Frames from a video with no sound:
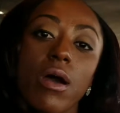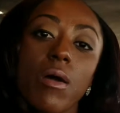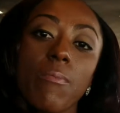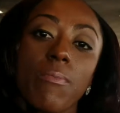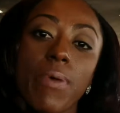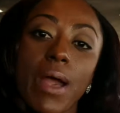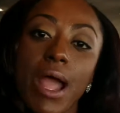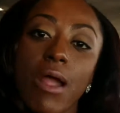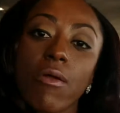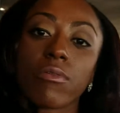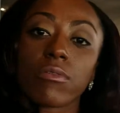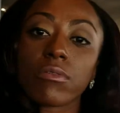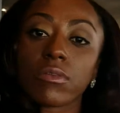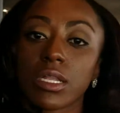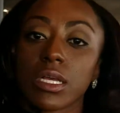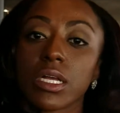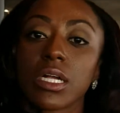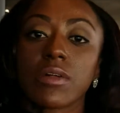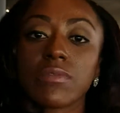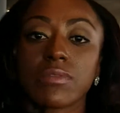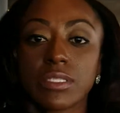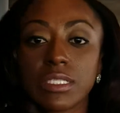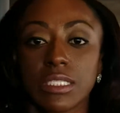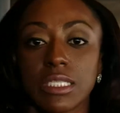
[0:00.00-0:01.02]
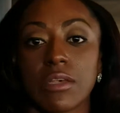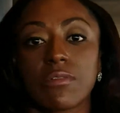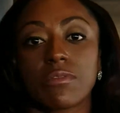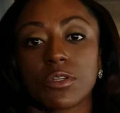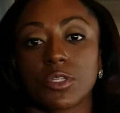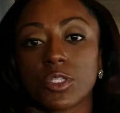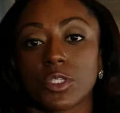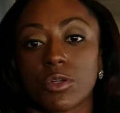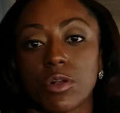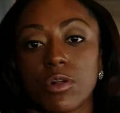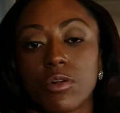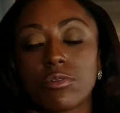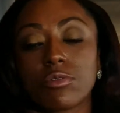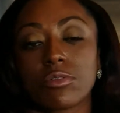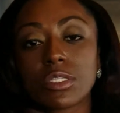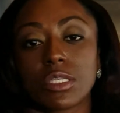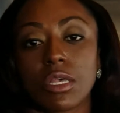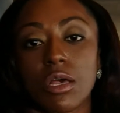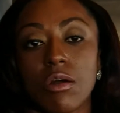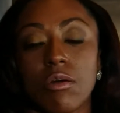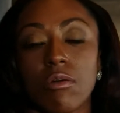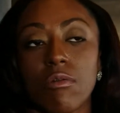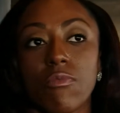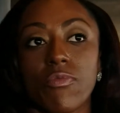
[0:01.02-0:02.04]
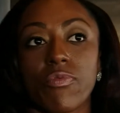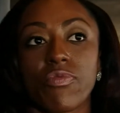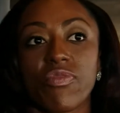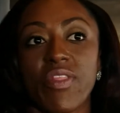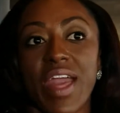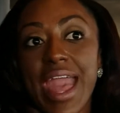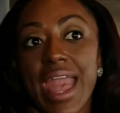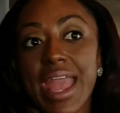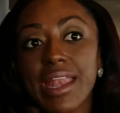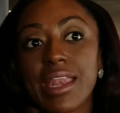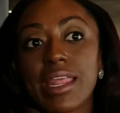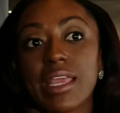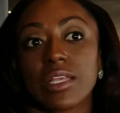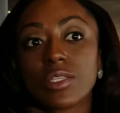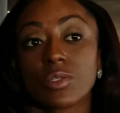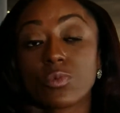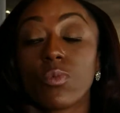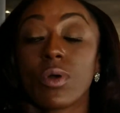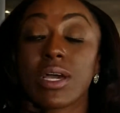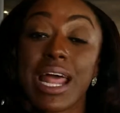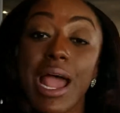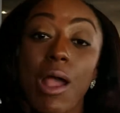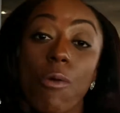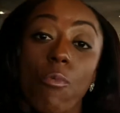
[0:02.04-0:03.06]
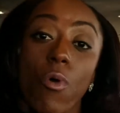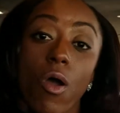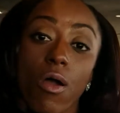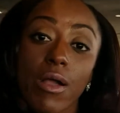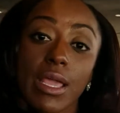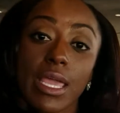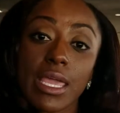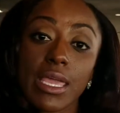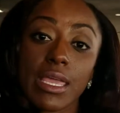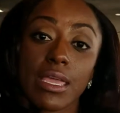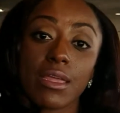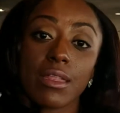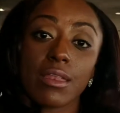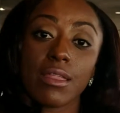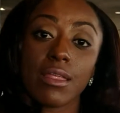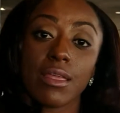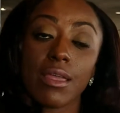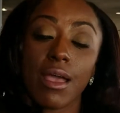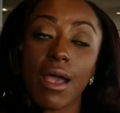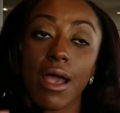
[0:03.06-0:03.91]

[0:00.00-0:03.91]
power, love, and self-control. So that is what I walk in.